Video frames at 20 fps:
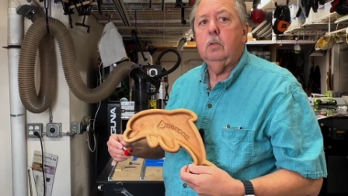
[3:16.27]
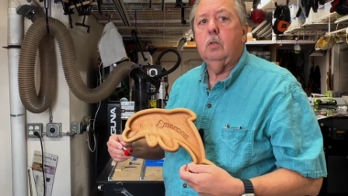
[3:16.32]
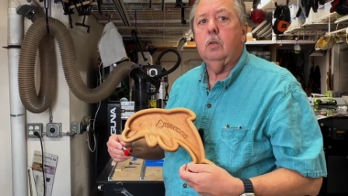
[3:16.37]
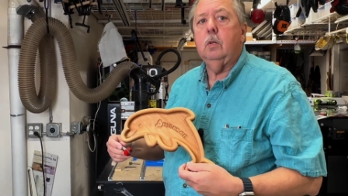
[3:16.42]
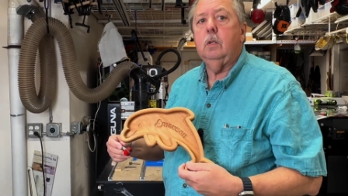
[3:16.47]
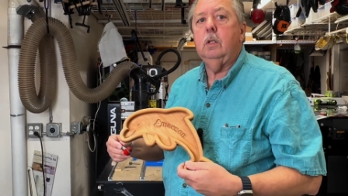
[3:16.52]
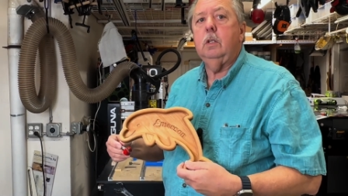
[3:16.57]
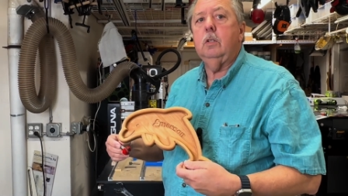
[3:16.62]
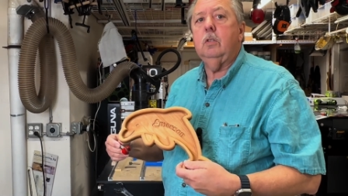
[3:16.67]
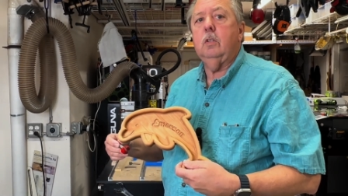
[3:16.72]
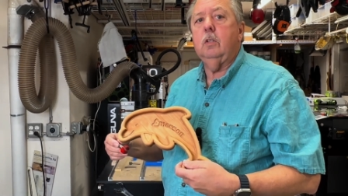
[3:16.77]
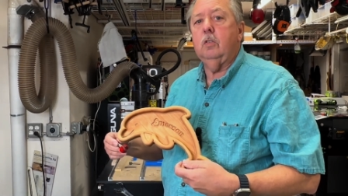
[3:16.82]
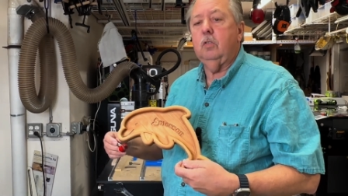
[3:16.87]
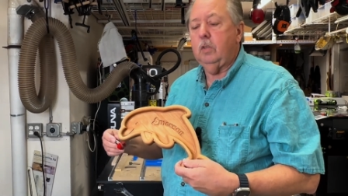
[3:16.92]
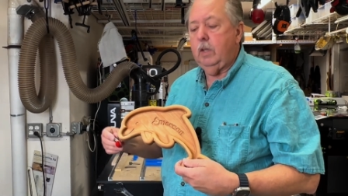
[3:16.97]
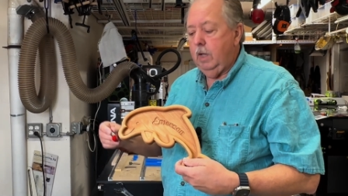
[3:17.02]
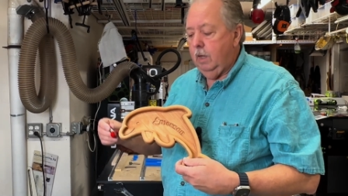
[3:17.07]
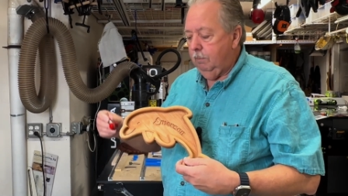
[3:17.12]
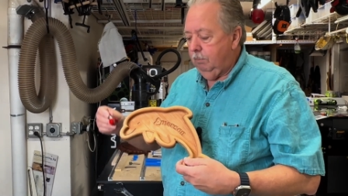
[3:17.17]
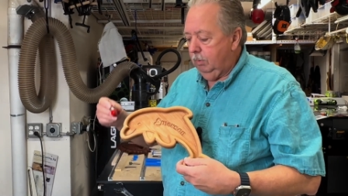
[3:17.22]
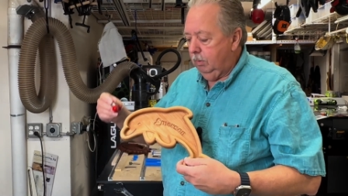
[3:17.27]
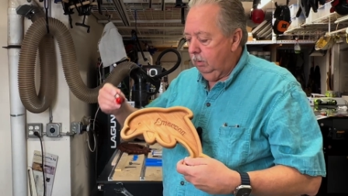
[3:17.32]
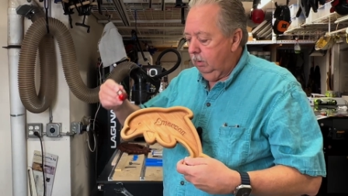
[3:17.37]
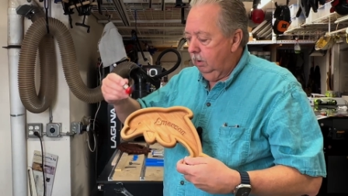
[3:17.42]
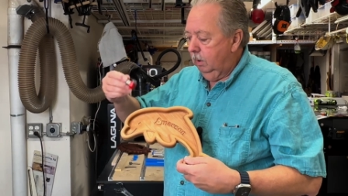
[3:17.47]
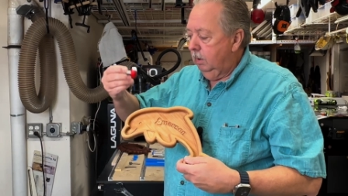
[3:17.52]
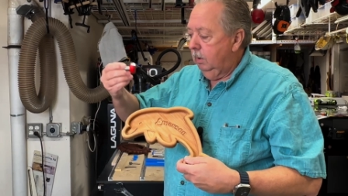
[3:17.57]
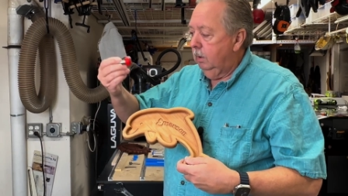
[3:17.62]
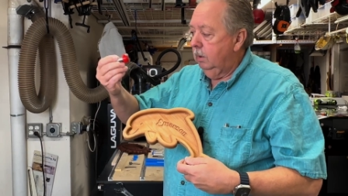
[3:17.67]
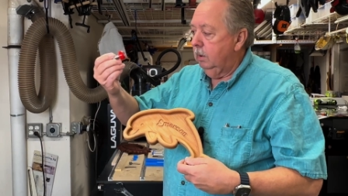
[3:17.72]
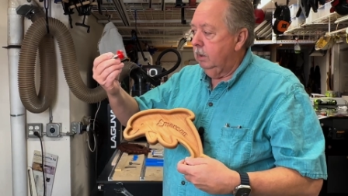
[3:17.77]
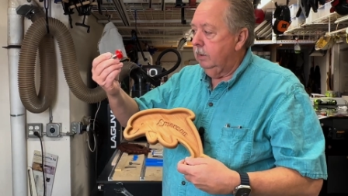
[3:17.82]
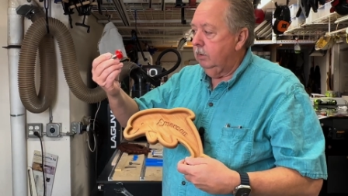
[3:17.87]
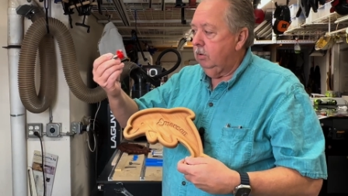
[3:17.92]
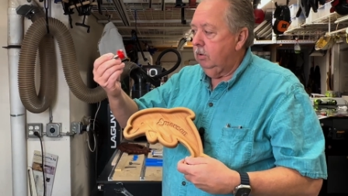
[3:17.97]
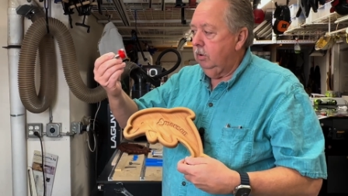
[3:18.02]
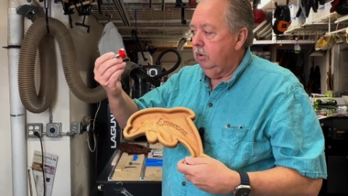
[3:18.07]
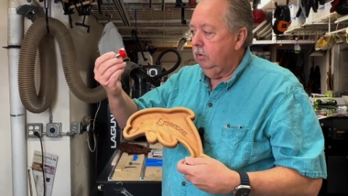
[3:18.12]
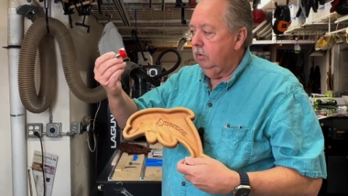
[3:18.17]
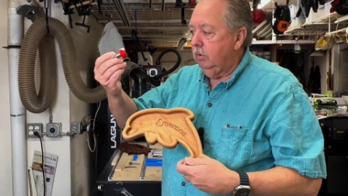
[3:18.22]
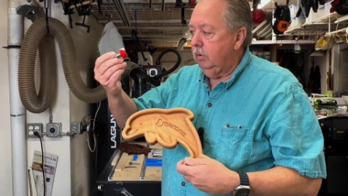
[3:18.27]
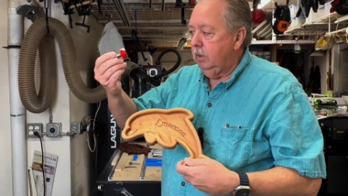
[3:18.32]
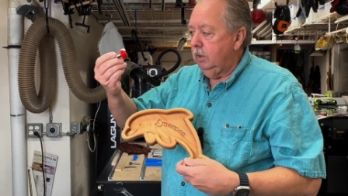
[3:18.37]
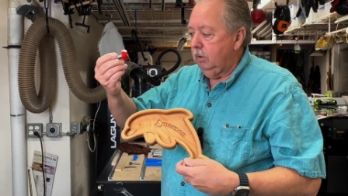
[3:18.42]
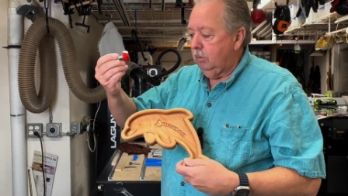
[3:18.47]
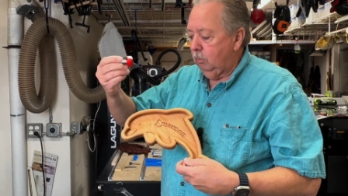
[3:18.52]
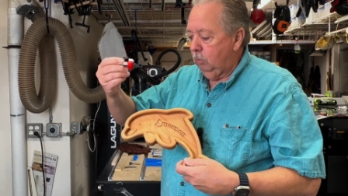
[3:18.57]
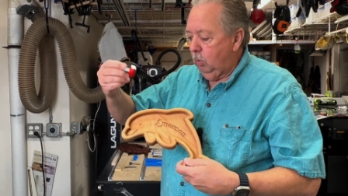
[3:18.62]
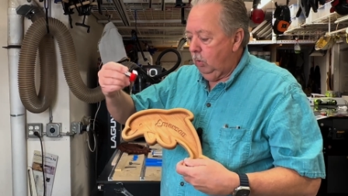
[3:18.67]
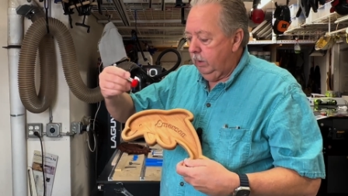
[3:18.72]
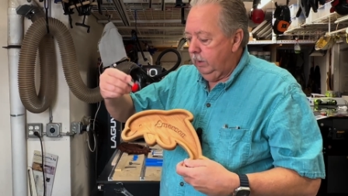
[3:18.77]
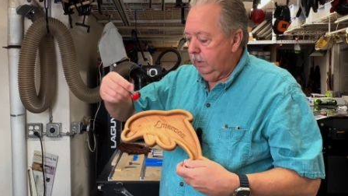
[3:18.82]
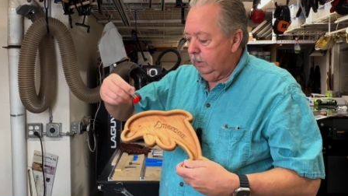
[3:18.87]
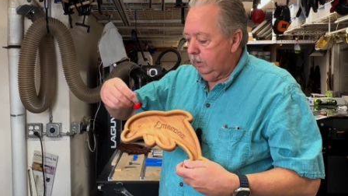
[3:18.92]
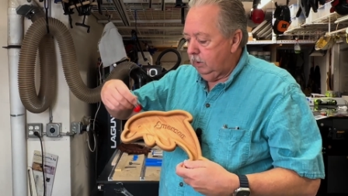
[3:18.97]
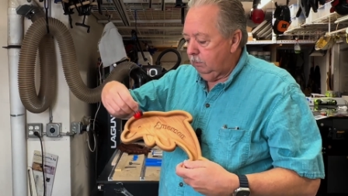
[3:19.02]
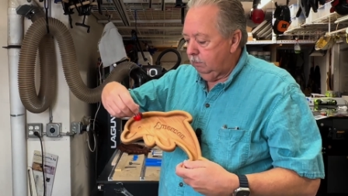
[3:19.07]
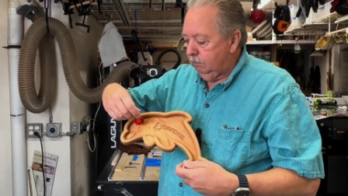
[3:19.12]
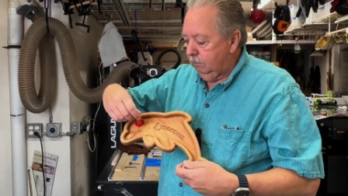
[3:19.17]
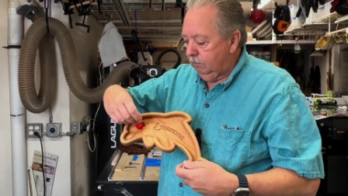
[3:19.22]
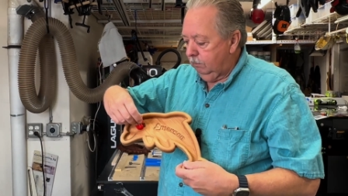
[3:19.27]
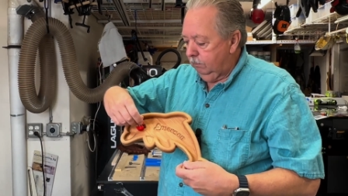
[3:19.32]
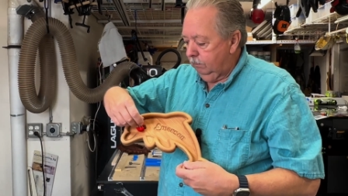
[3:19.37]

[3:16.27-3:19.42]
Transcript: So in this example, let's use this one inch